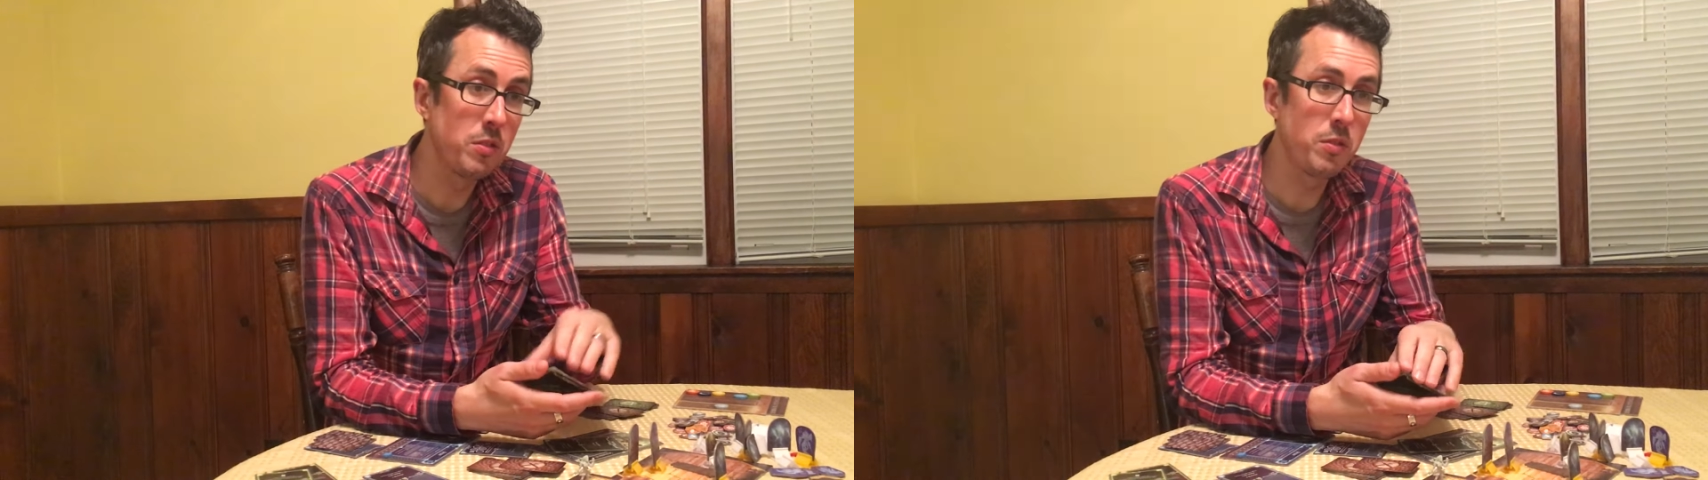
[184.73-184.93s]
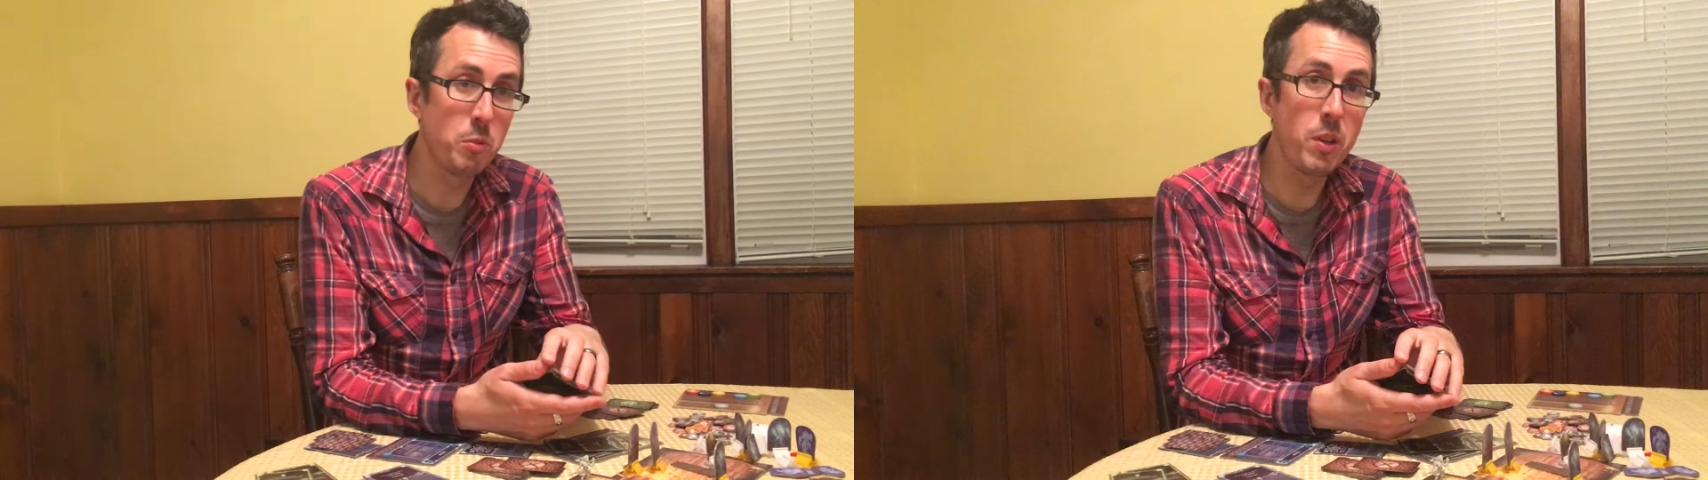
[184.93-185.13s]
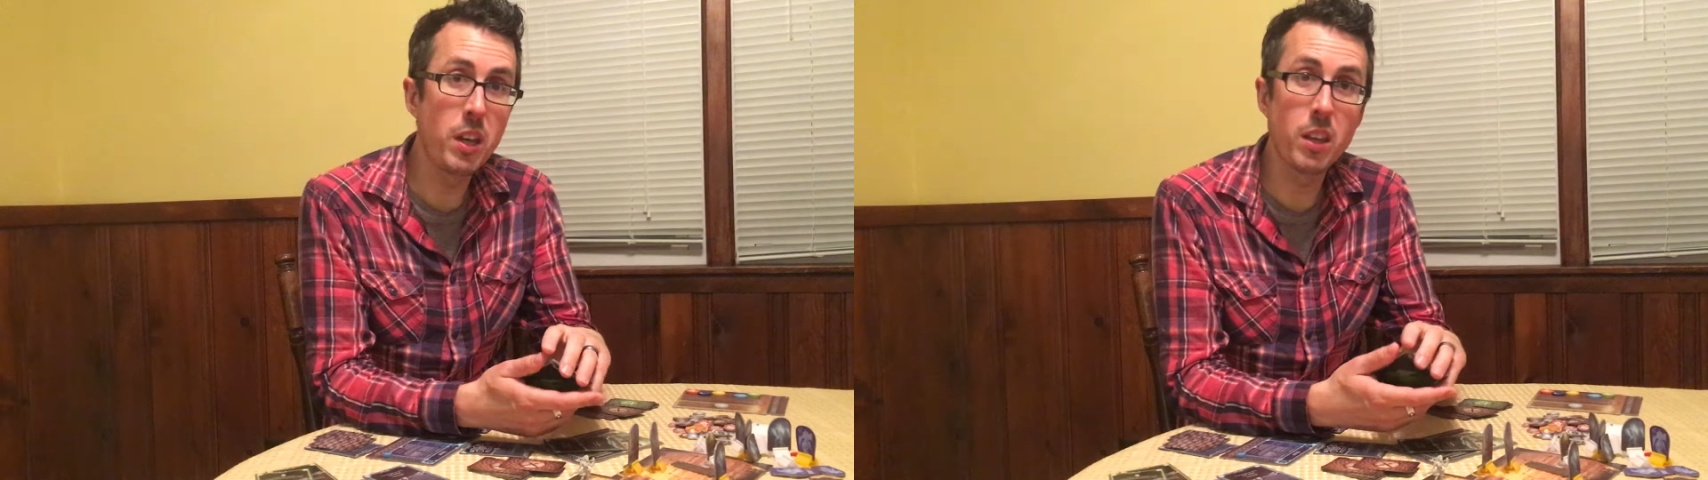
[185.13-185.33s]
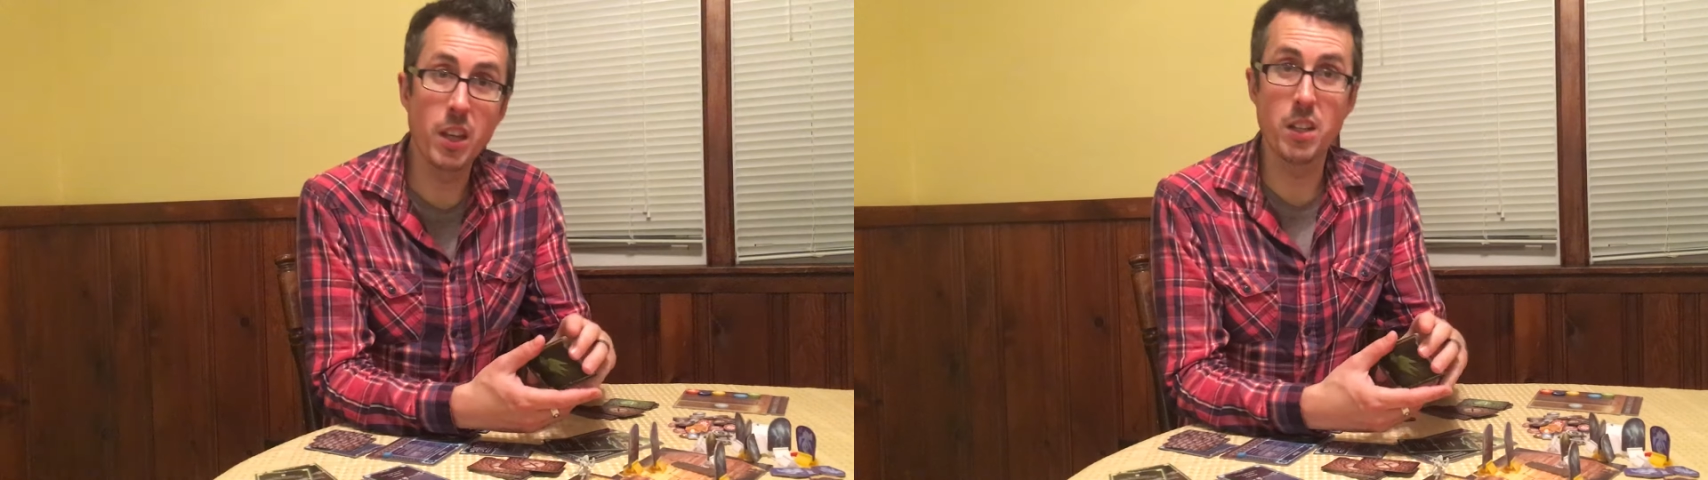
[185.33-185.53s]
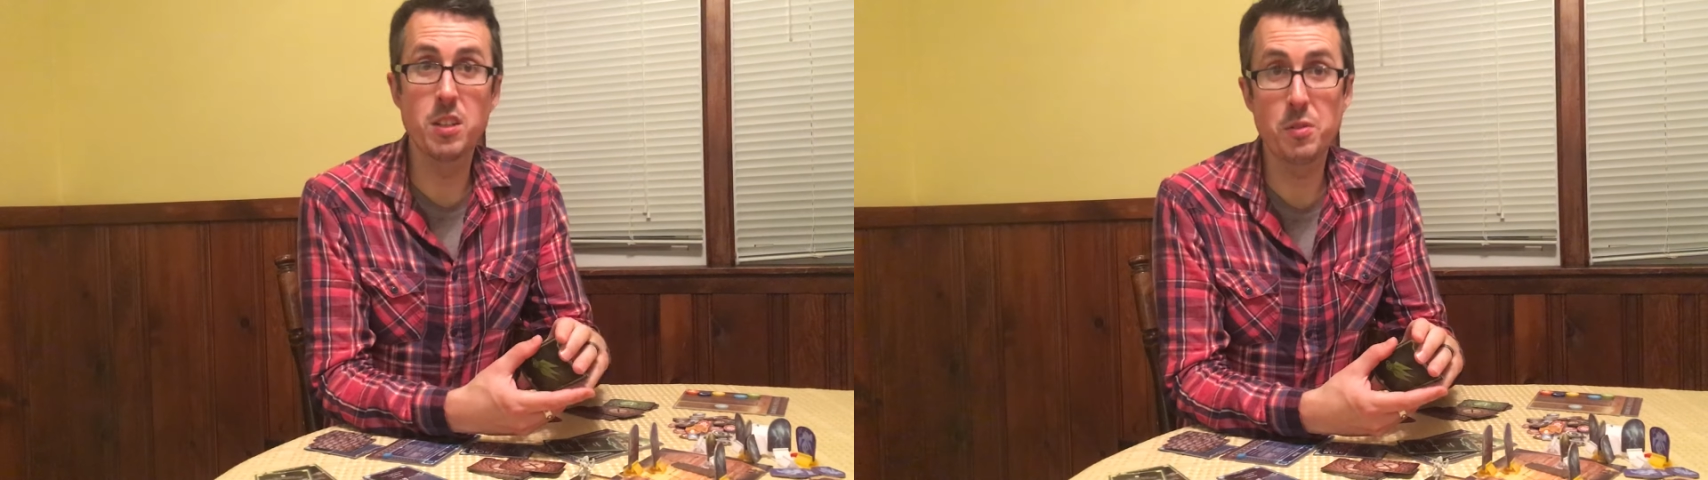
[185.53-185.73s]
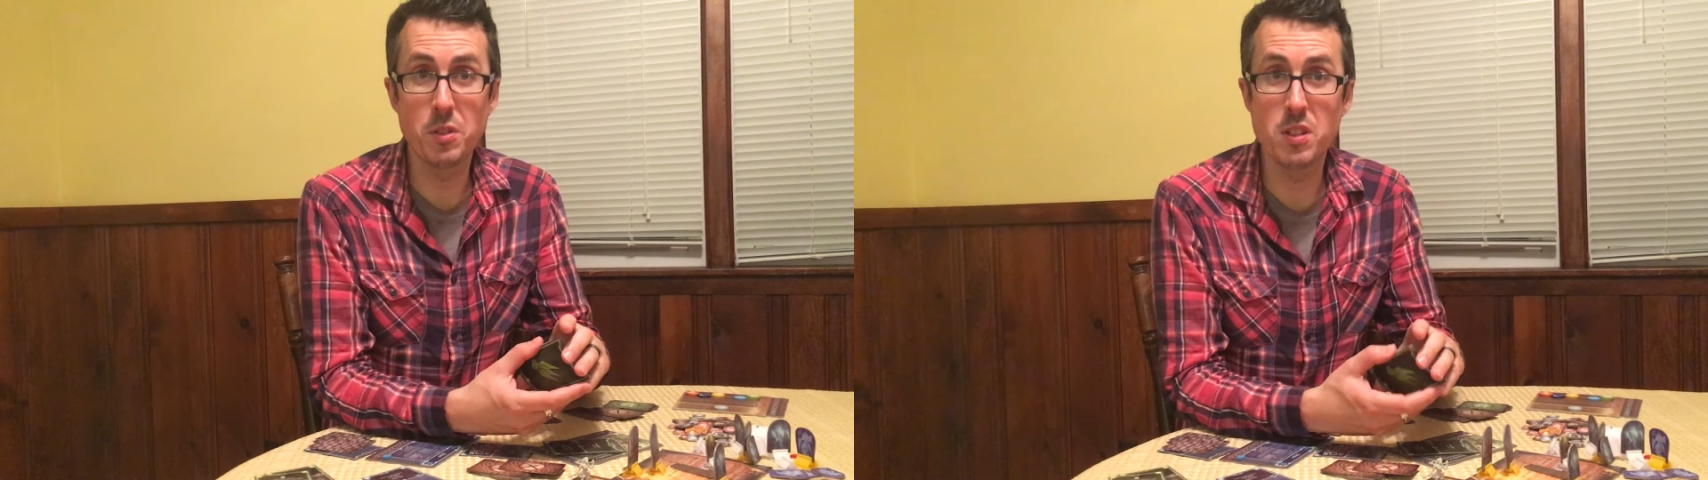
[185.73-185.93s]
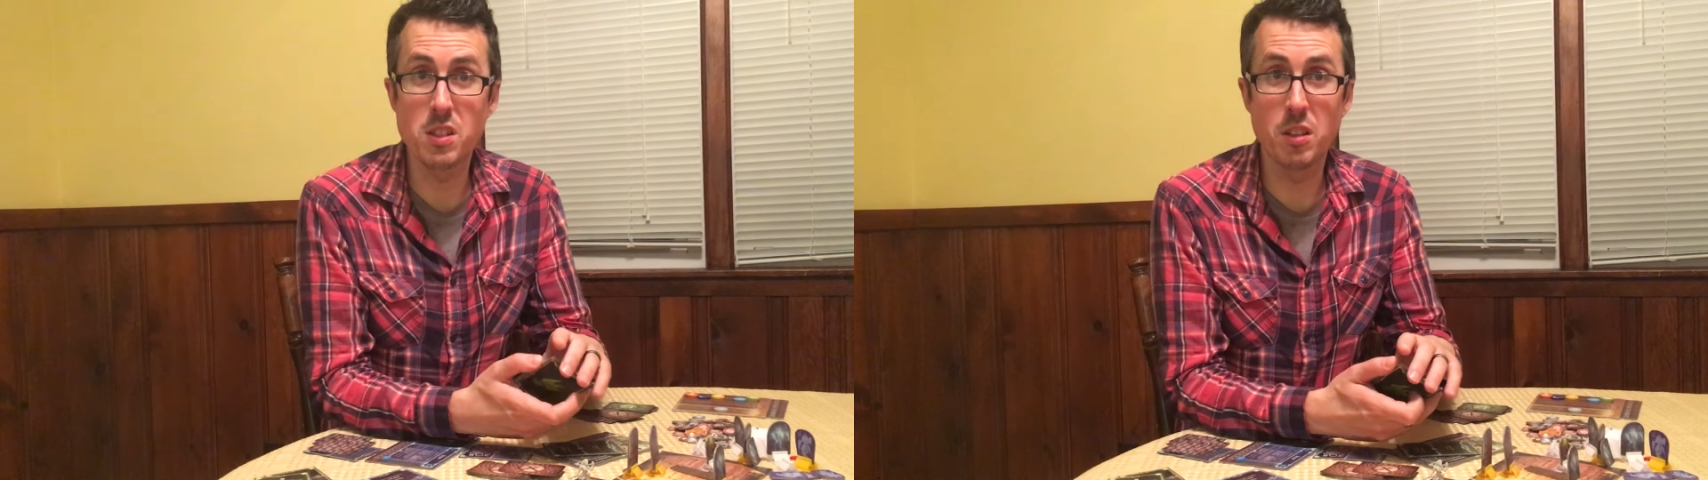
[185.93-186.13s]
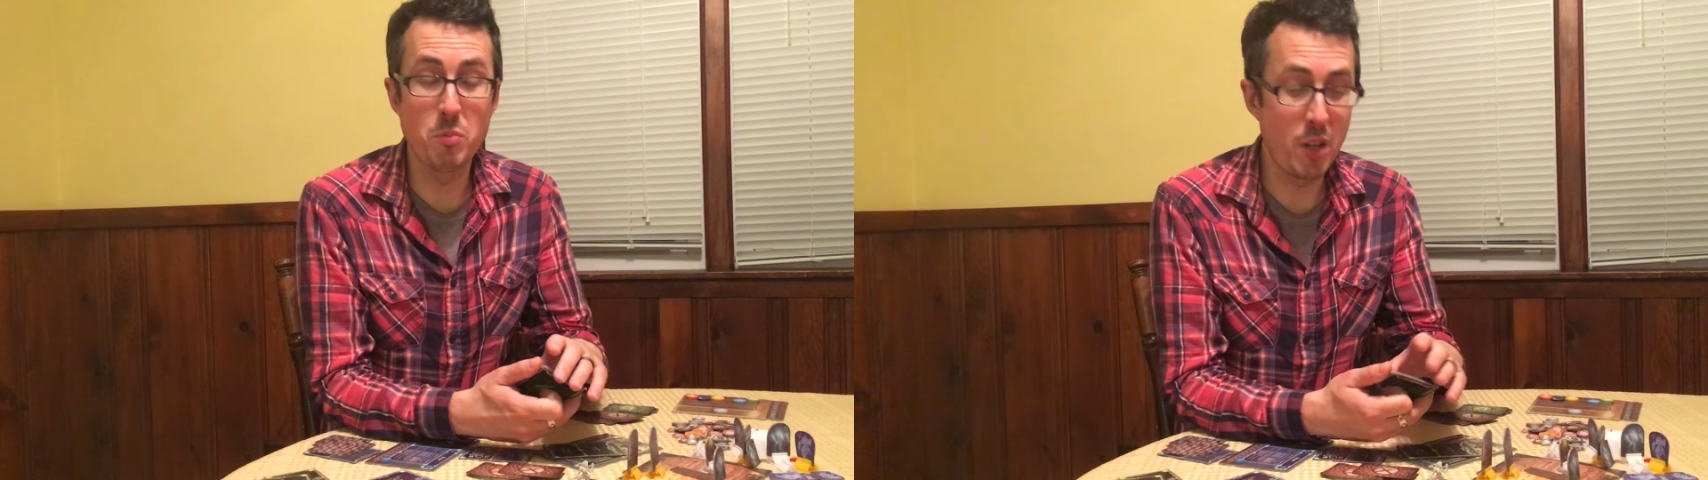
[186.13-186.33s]
if you're making that
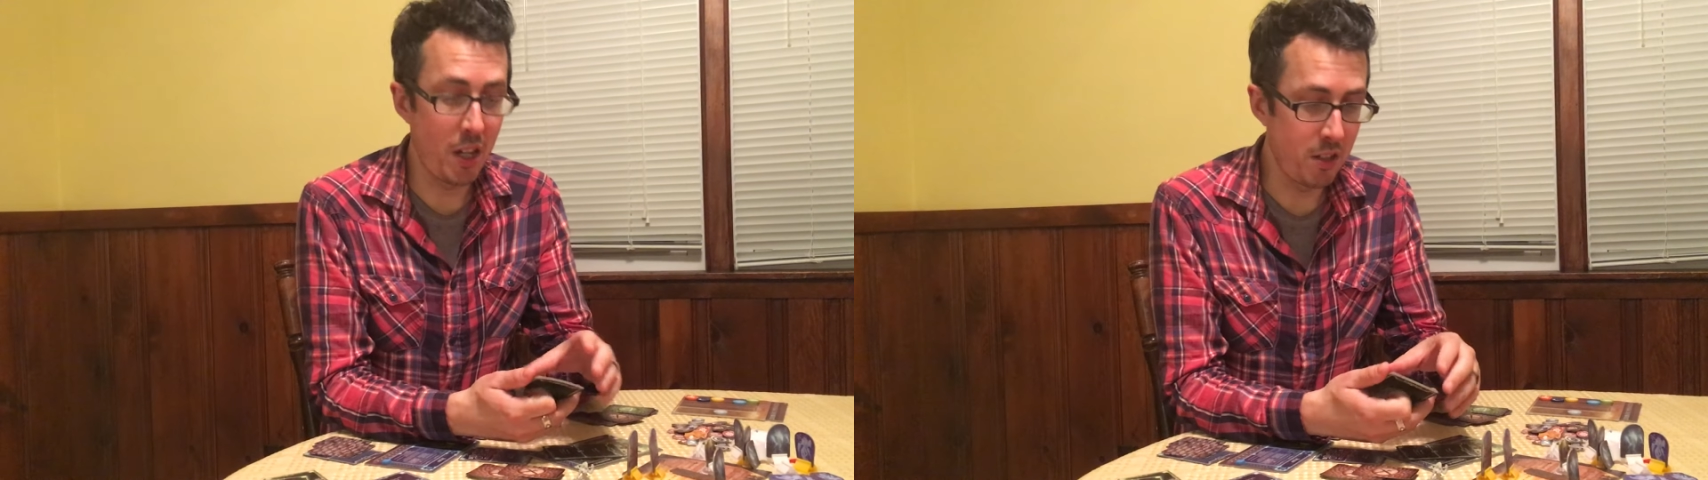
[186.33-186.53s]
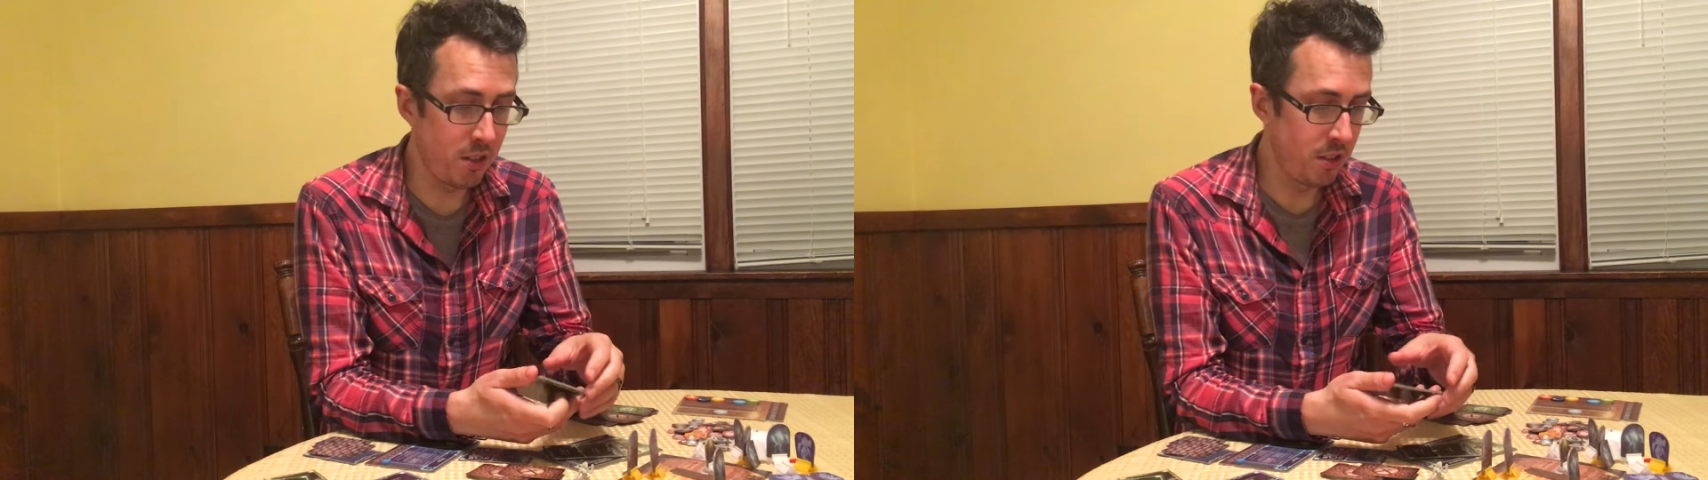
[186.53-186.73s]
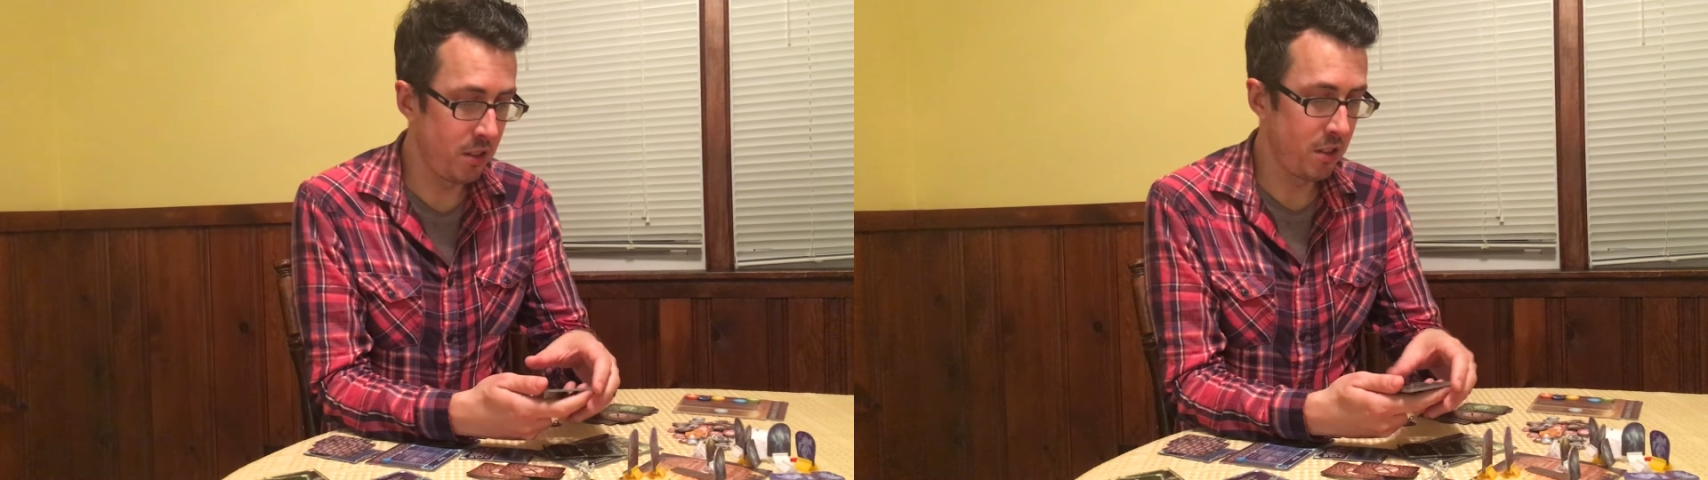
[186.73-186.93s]
difference in the battle,